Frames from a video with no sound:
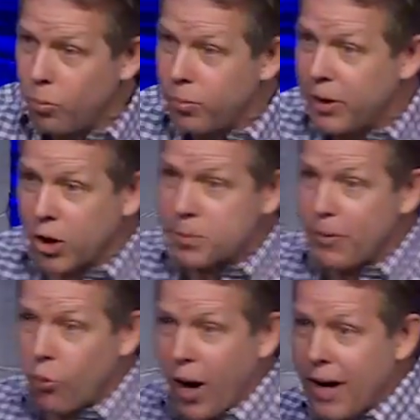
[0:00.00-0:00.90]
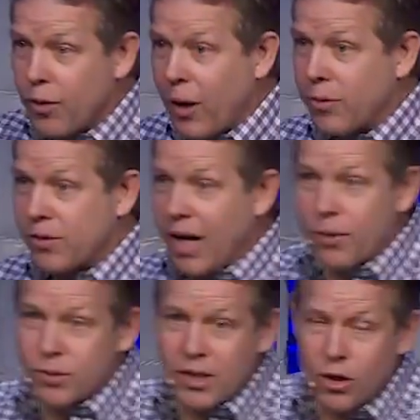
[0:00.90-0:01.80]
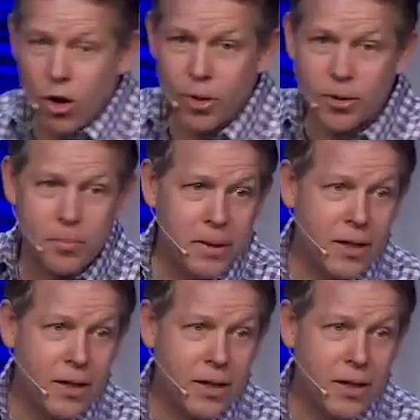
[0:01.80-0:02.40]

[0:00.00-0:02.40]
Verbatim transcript: years before I knew I, God was going to call me